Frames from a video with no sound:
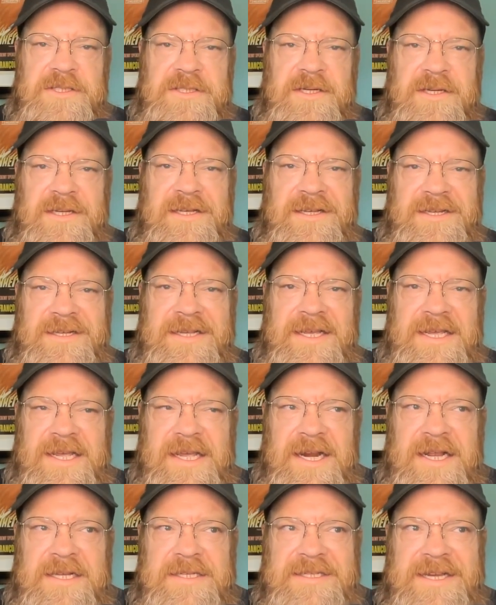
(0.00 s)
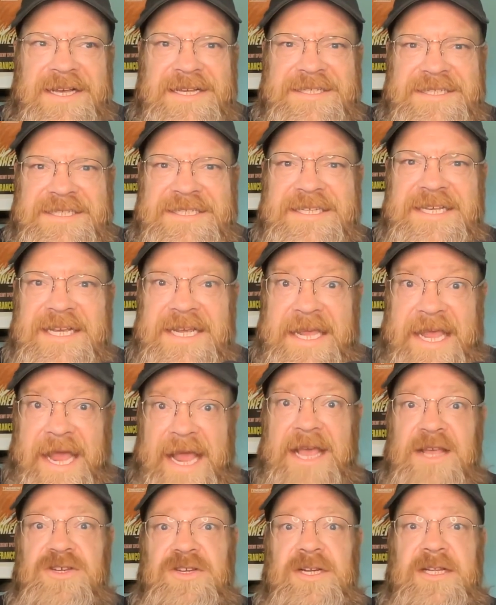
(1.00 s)
So it's nice to see
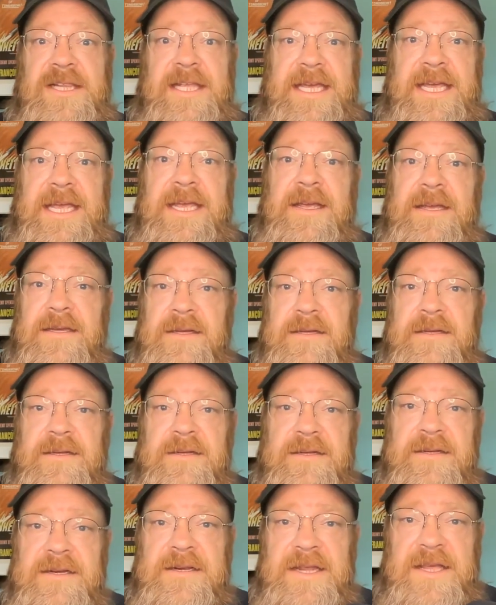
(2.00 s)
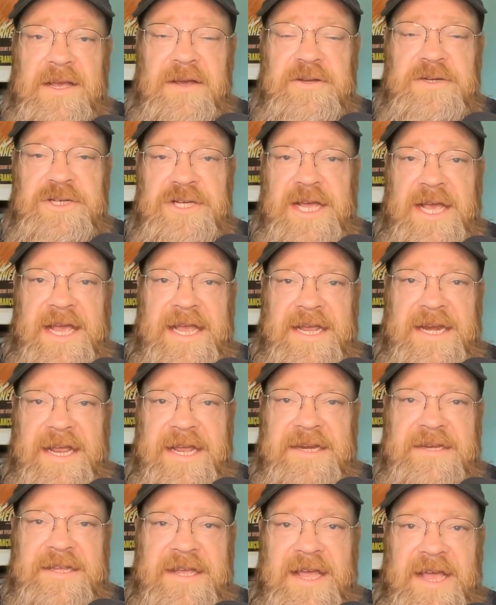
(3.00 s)
occasionally DOJ and
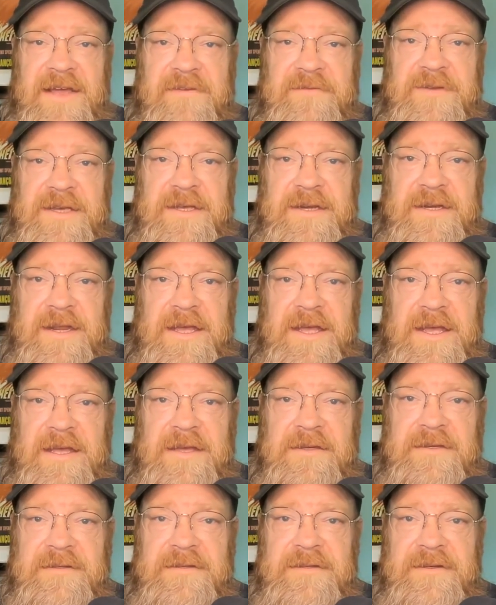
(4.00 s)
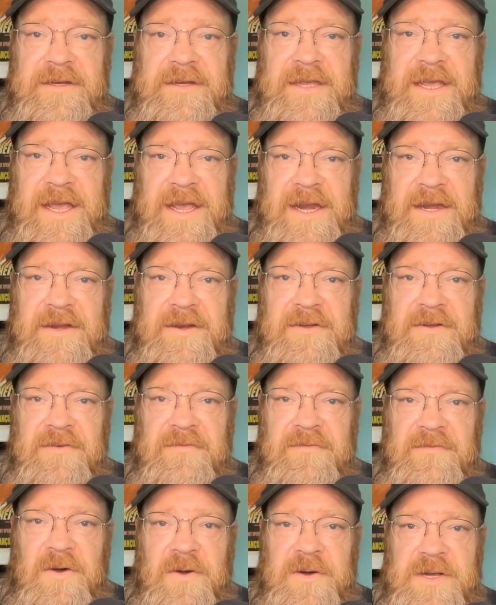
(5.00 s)
ATF can, again,
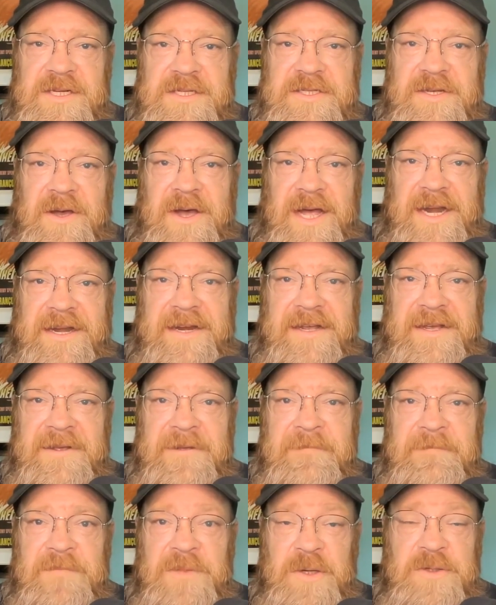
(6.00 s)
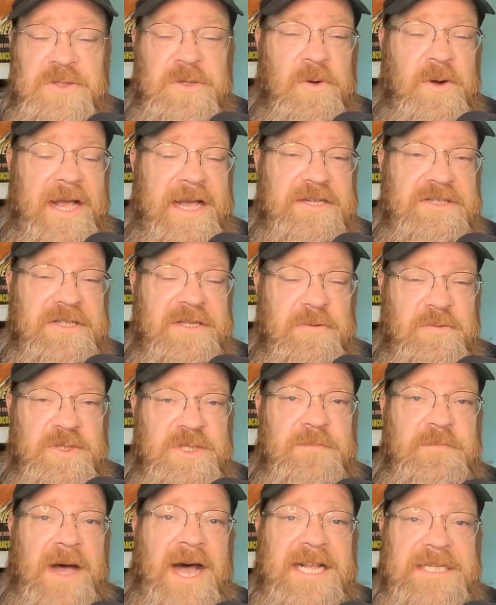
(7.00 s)
focus on those who are actually
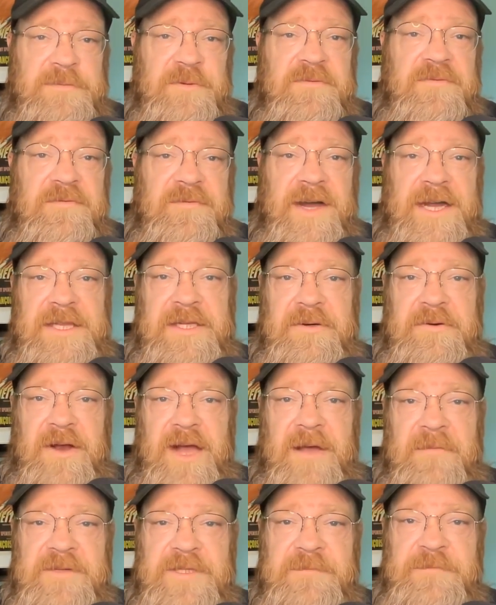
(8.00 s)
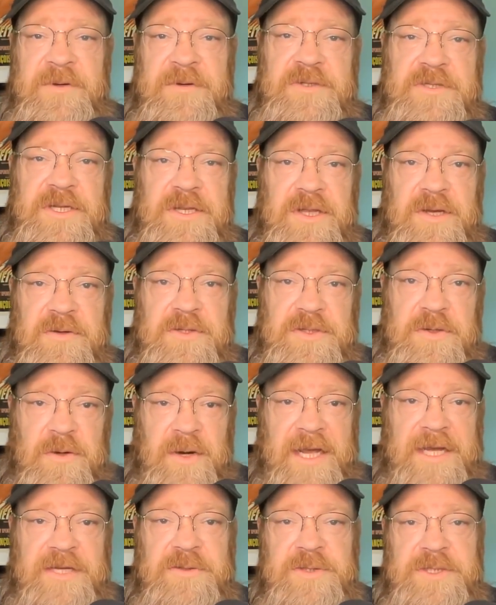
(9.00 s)
responsible for violent crime as opposed to those who are
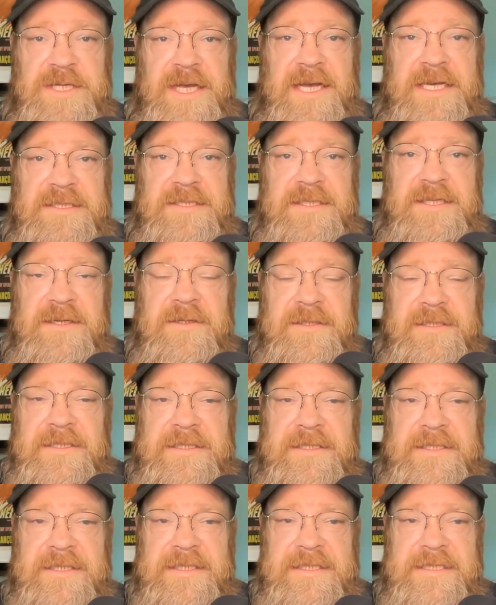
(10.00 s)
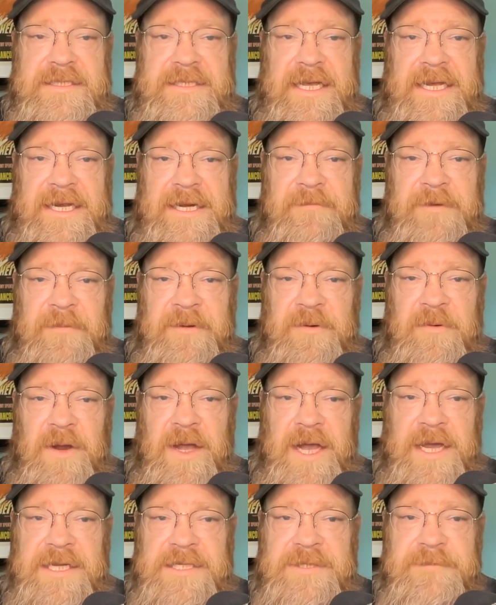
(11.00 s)
exercising their Second Amendment
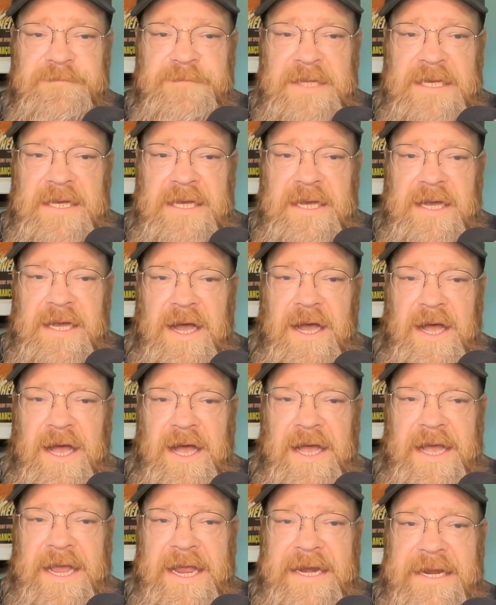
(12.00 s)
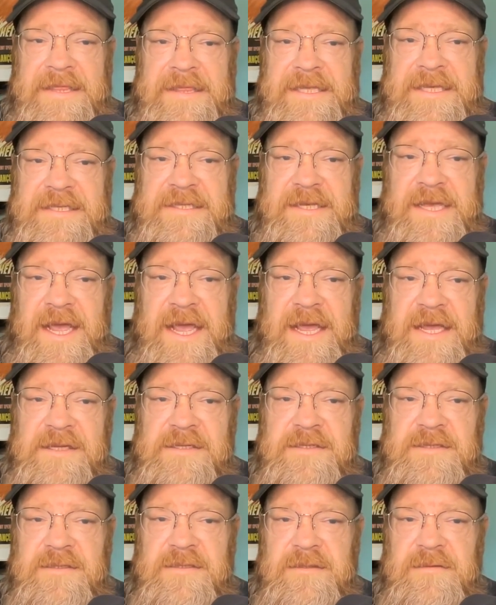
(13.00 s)
rights. And in this
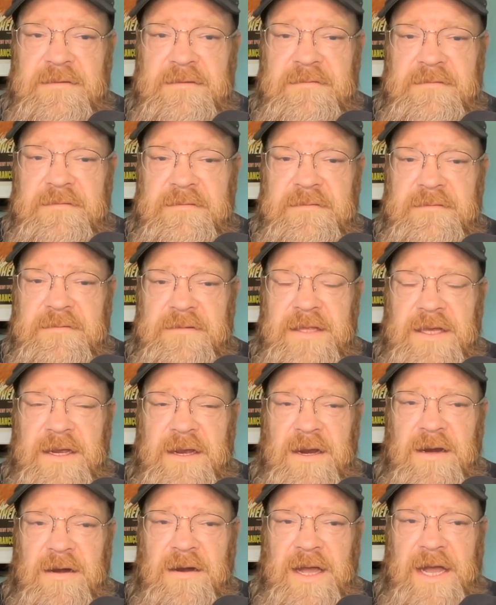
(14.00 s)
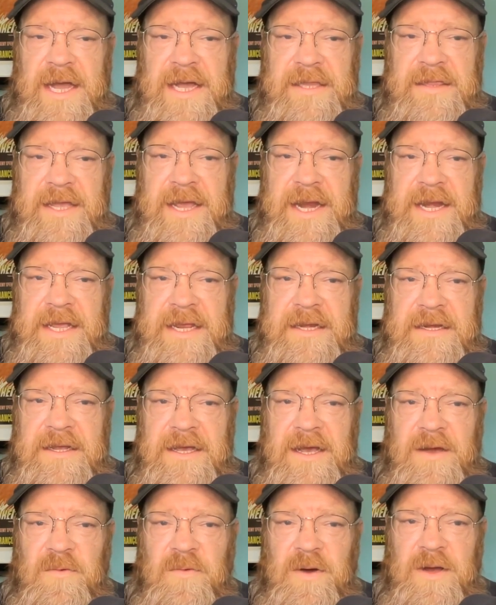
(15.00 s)
case, they are highlighting
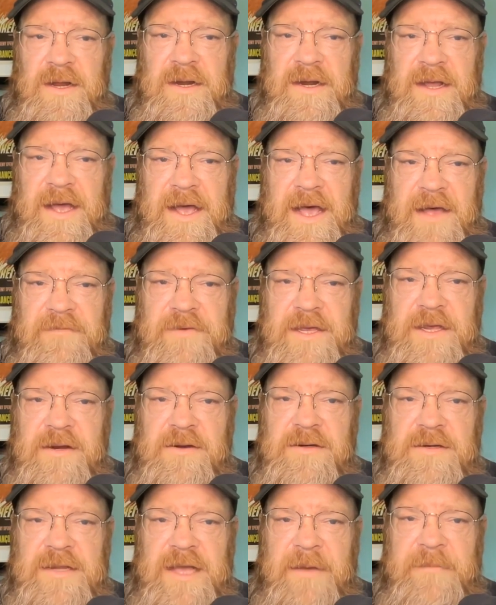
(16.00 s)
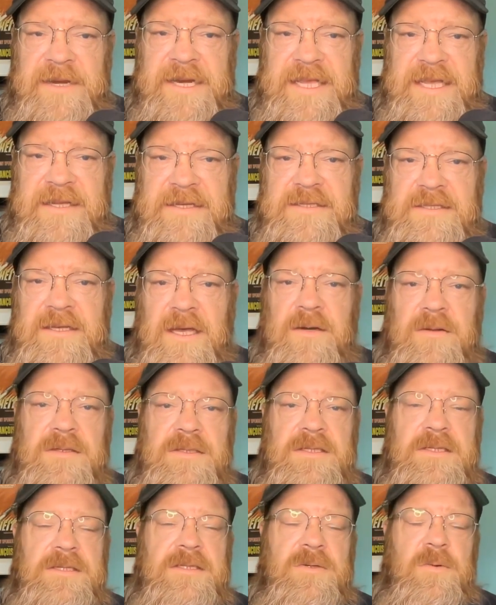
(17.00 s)
one Javier Dominique
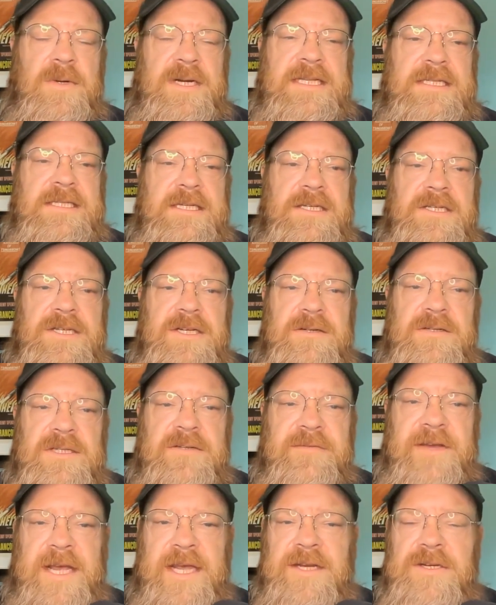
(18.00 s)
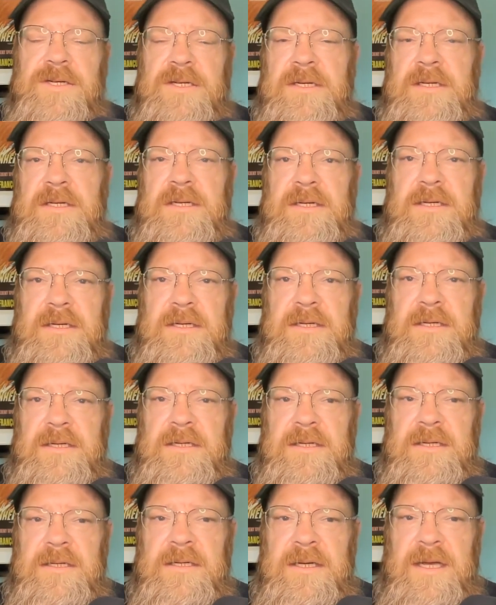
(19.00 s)
Suttles. He's 26 years of age.
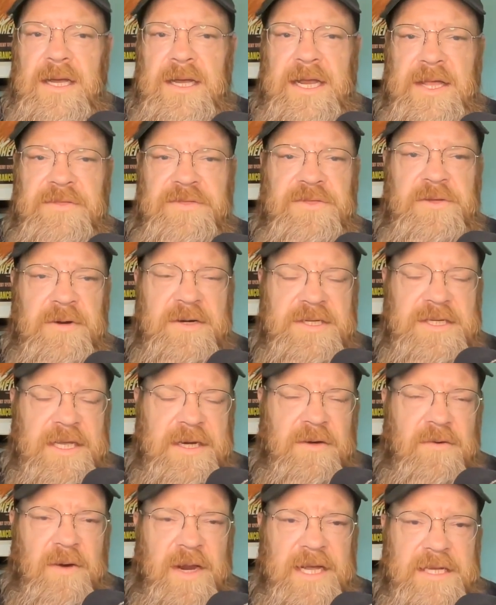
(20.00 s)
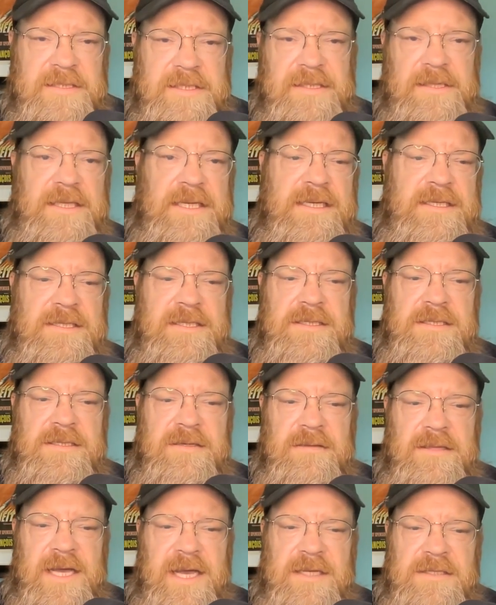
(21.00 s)
Again, 13 arrests at least since
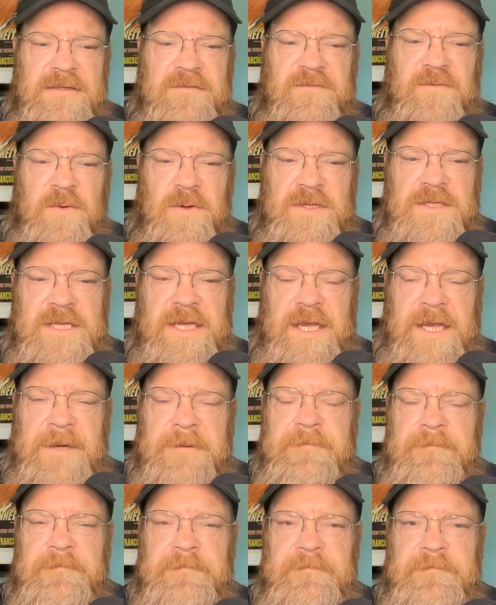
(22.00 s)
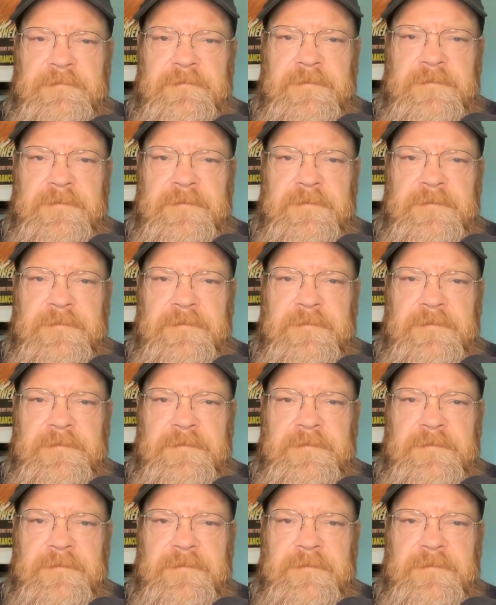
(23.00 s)
2014.